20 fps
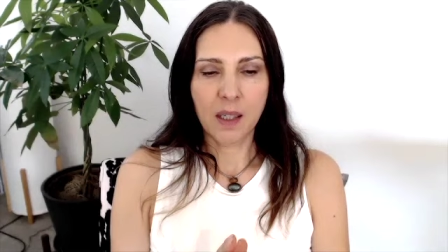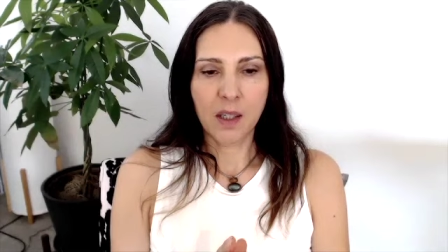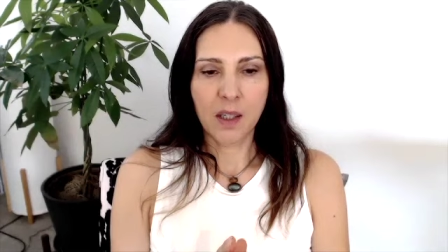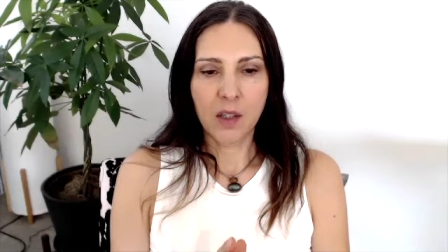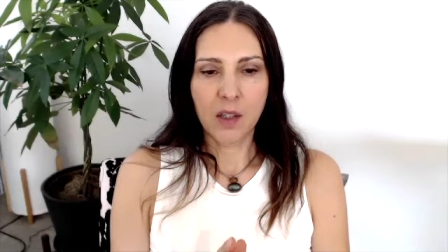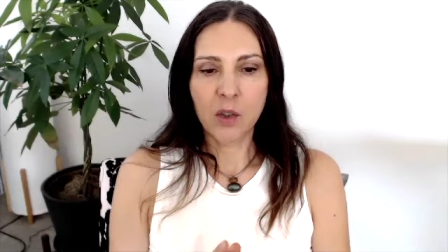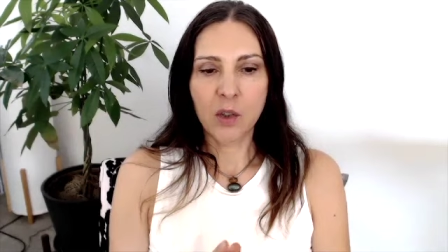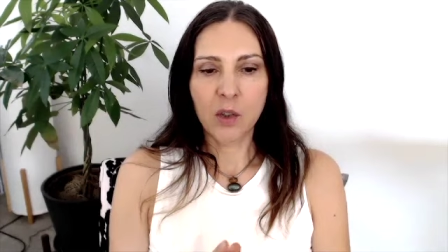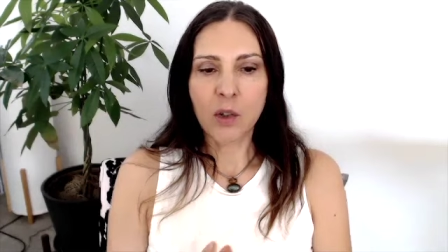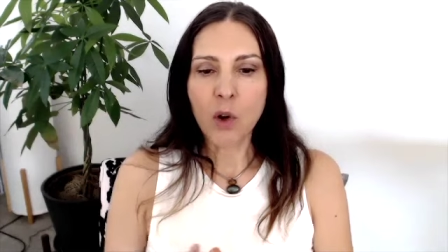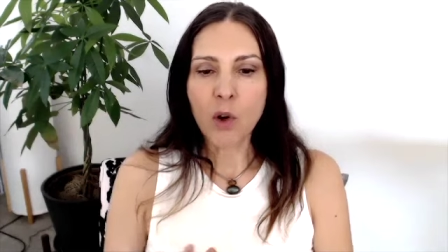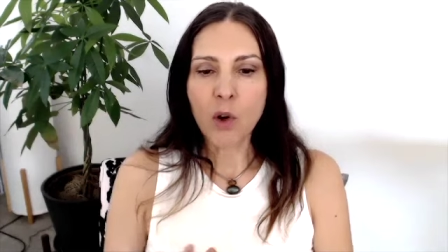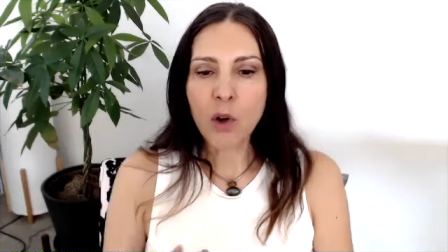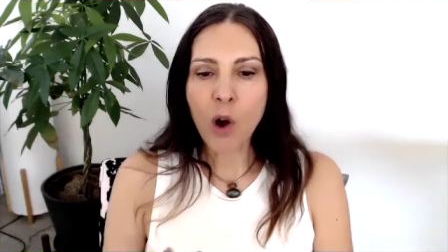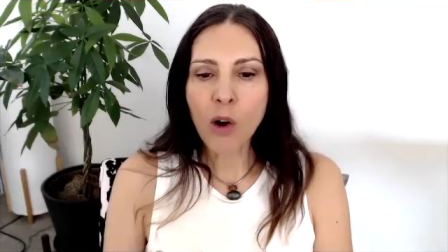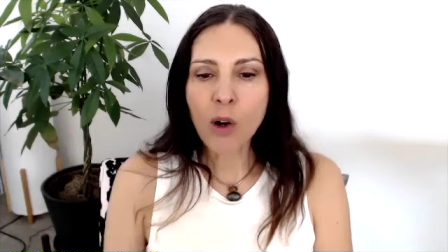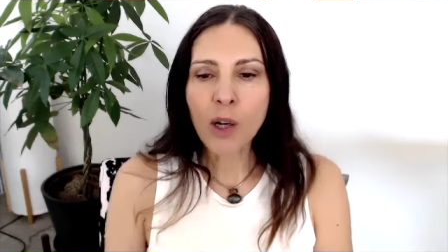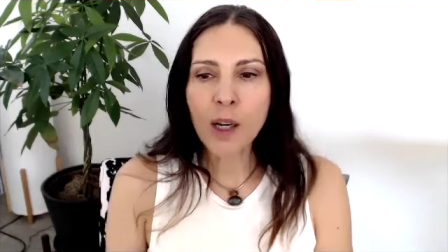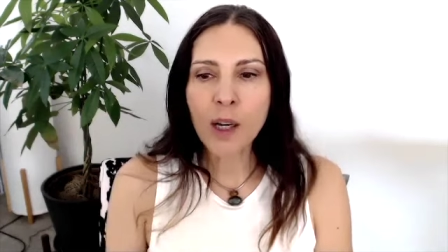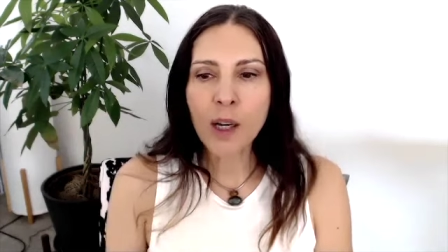You no
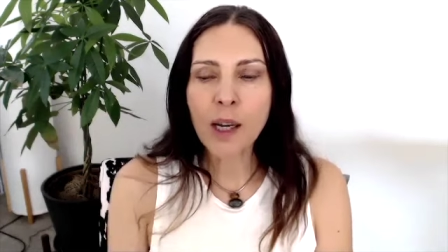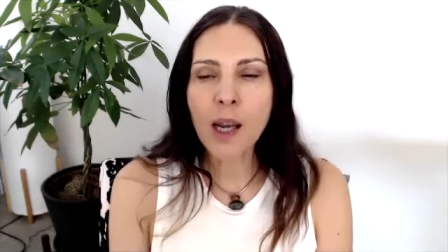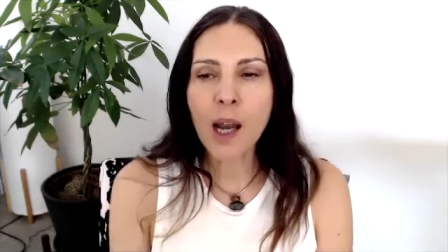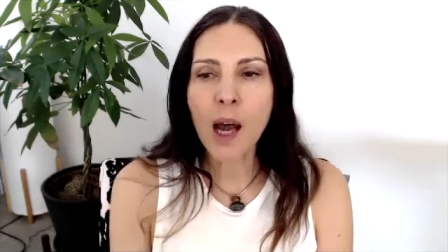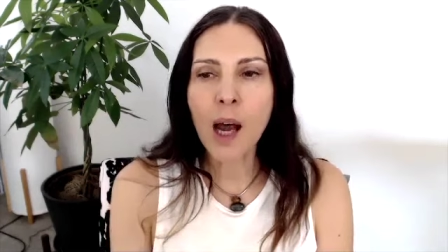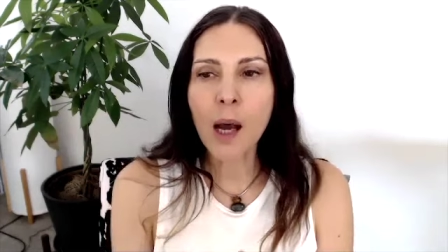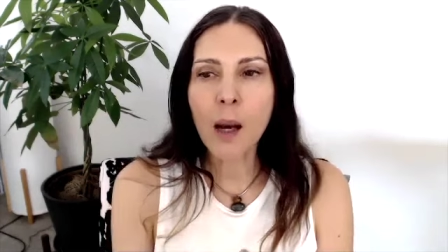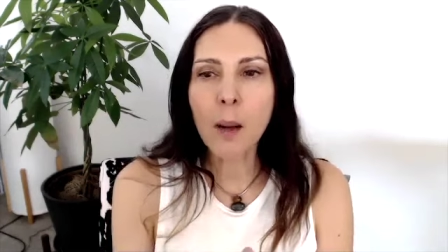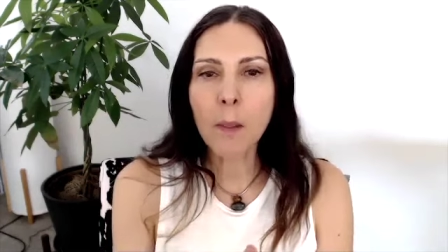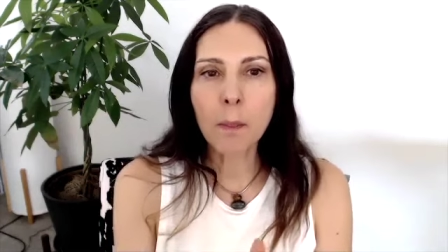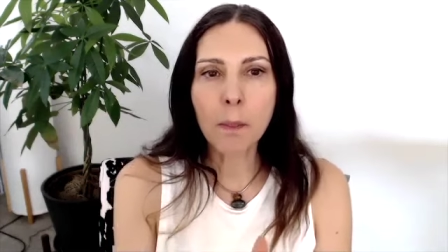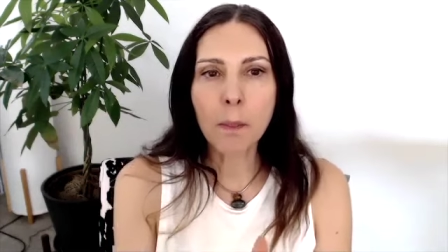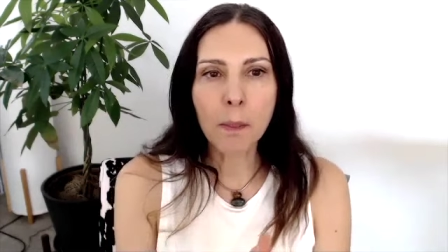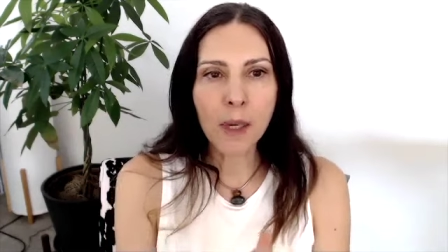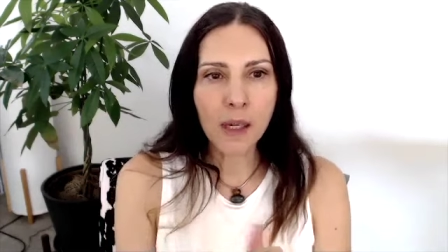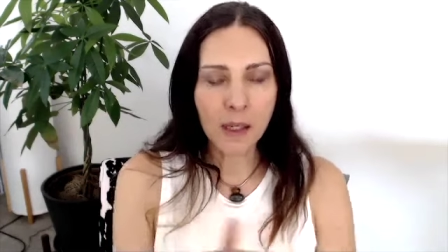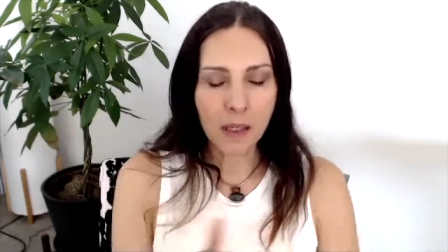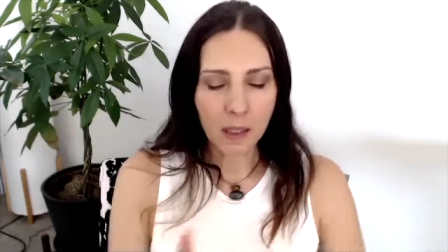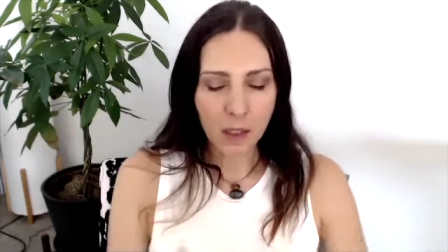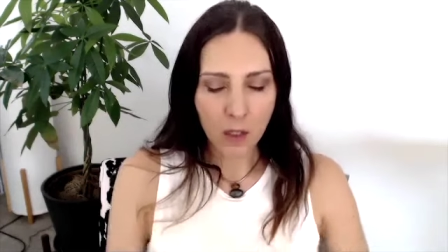longer come
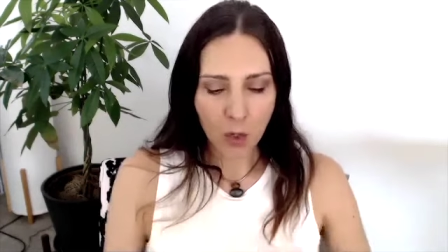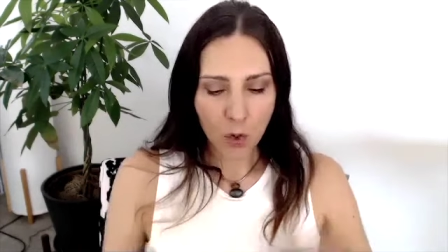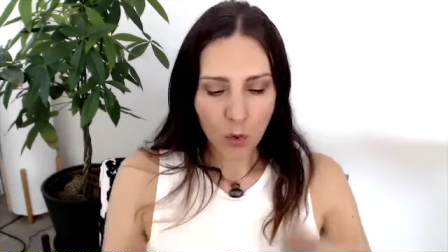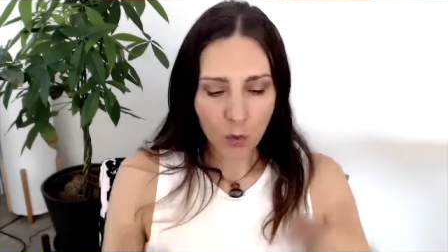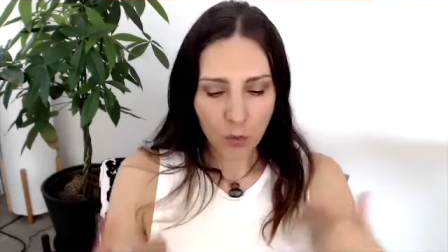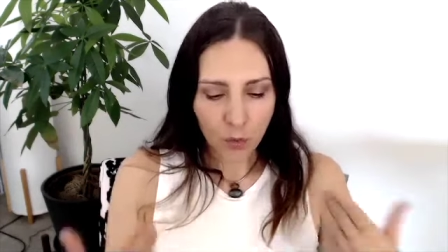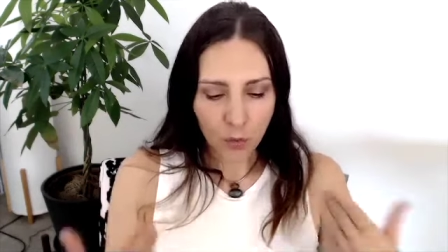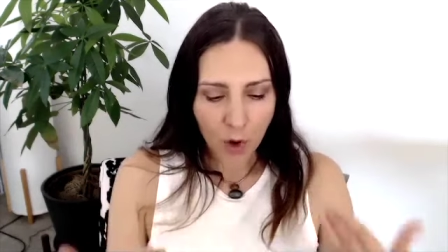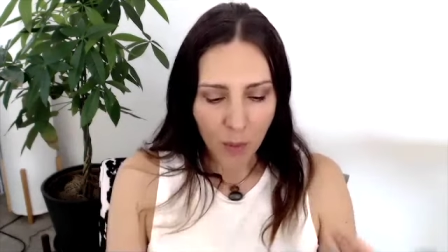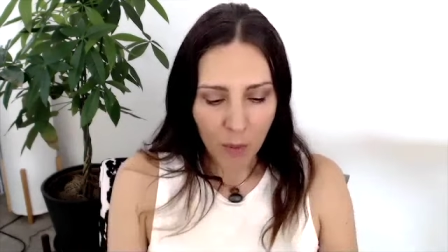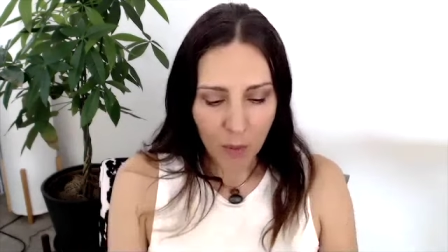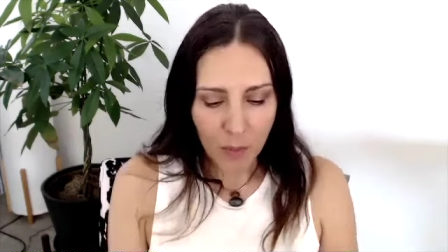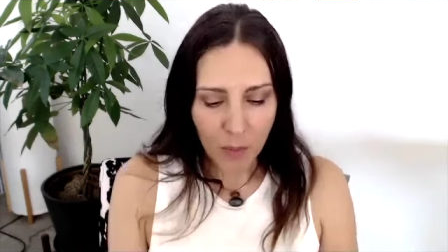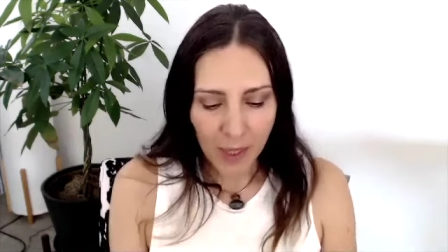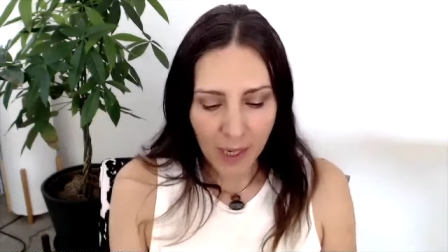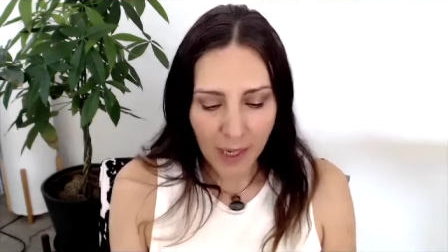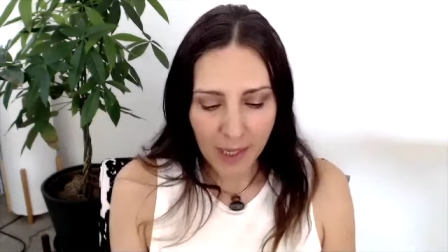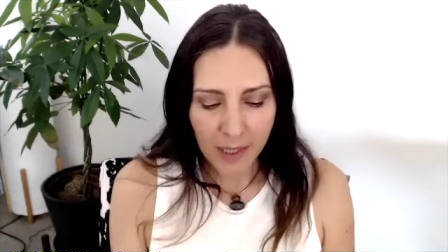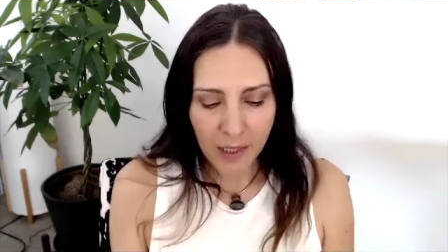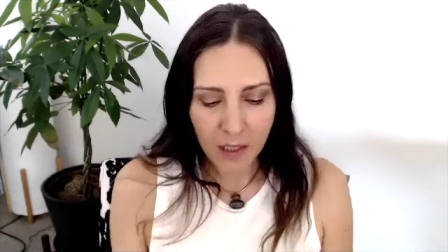from a
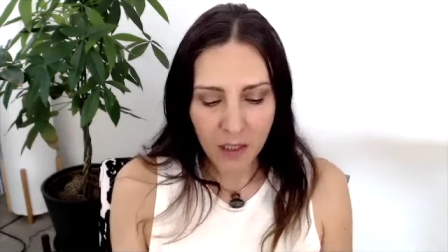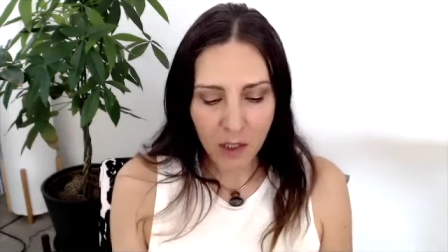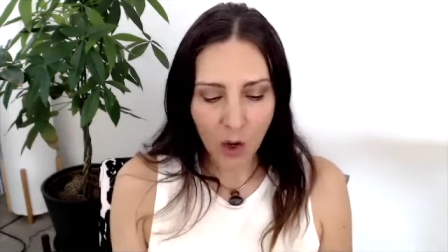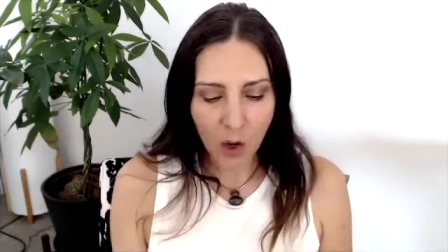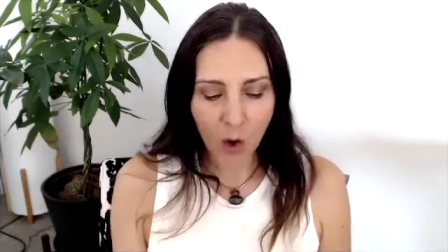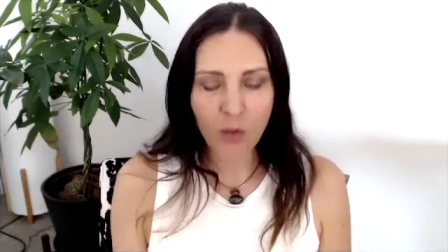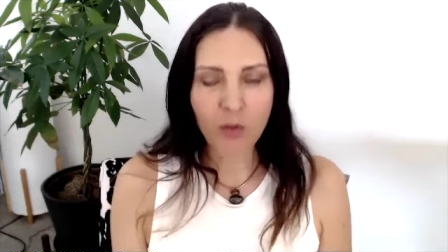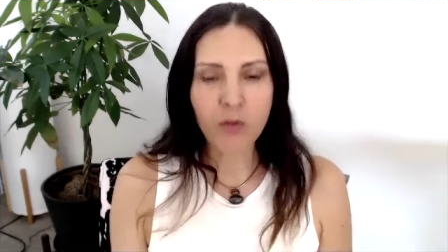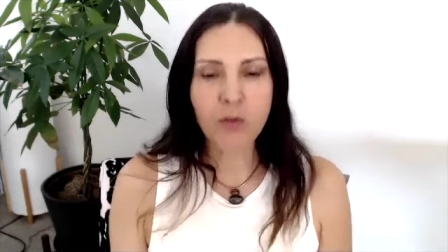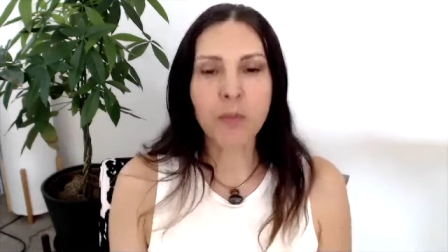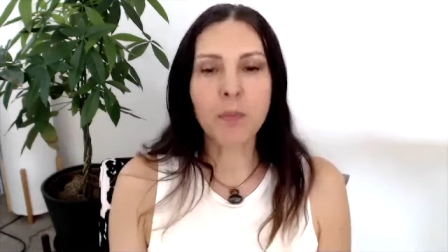place of